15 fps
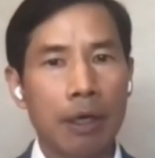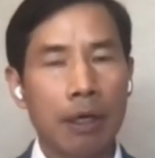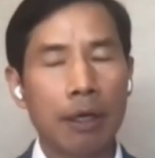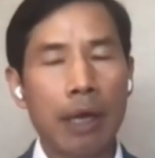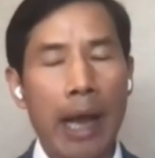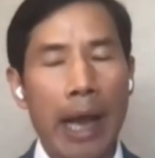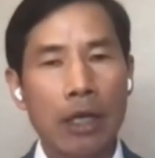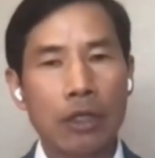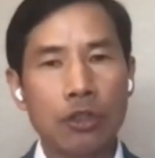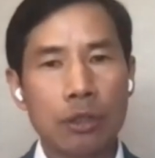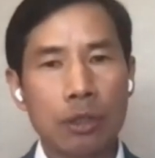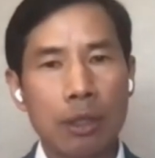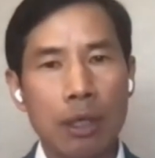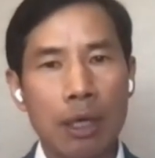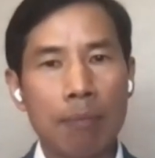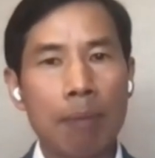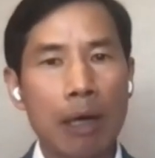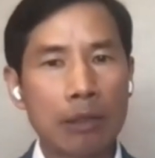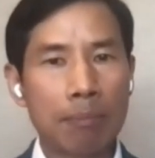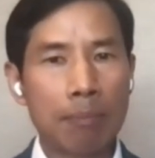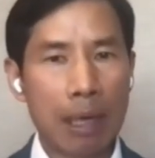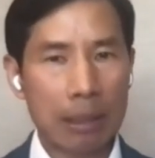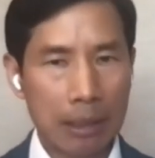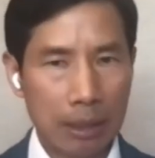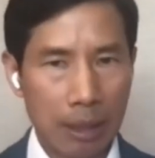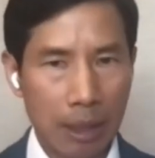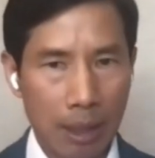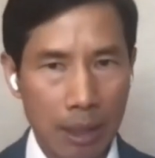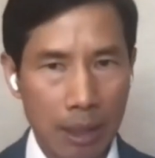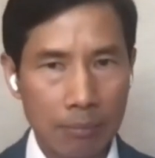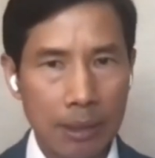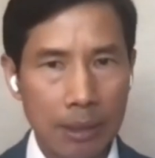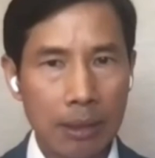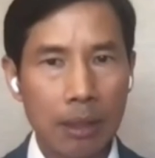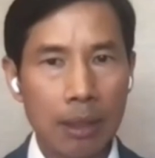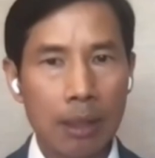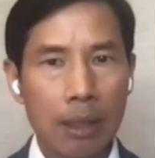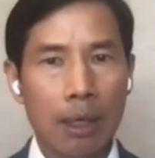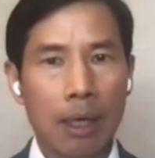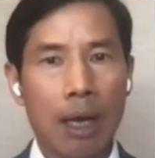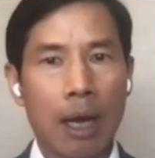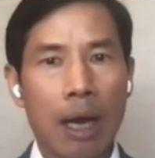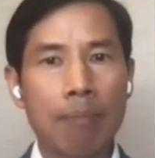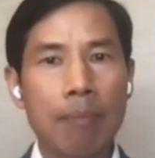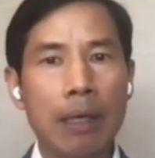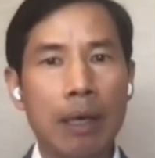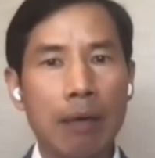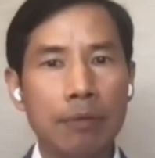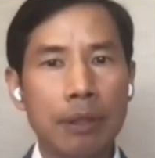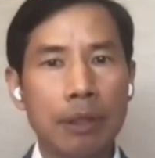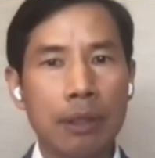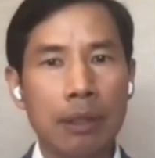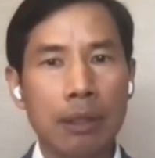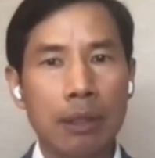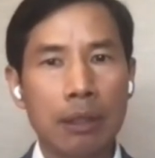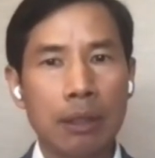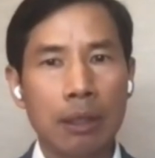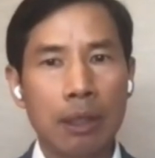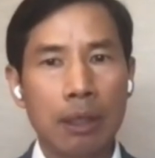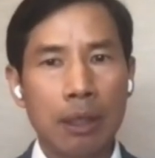You know, as a modern market economy, many of the